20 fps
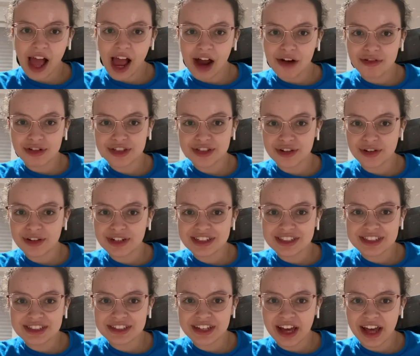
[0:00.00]
Our school
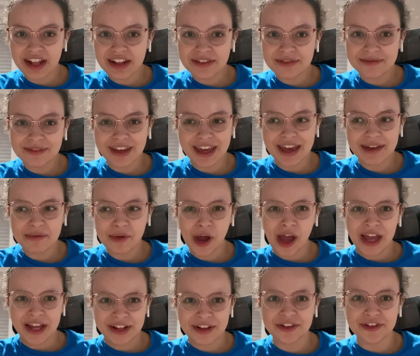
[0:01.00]
stats became
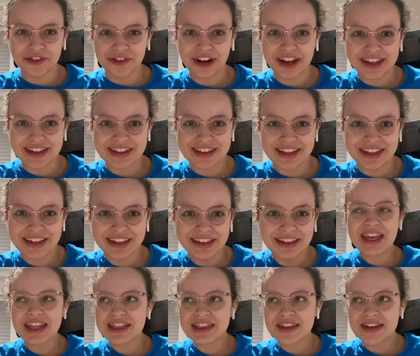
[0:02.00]
quite crazy
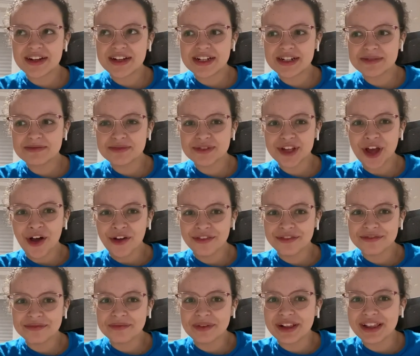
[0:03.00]
in terms of
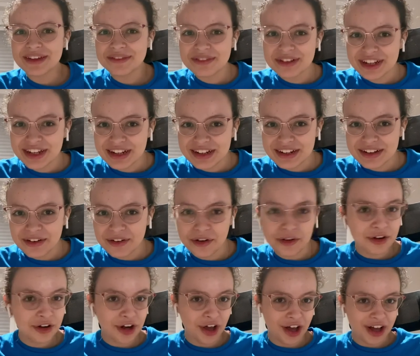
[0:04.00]
believing it or
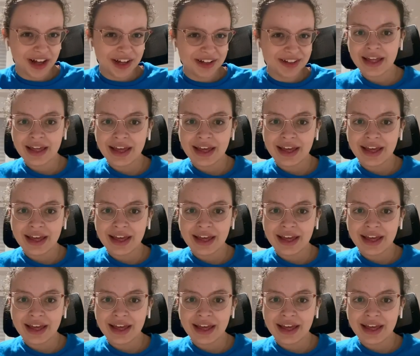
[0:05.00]
not.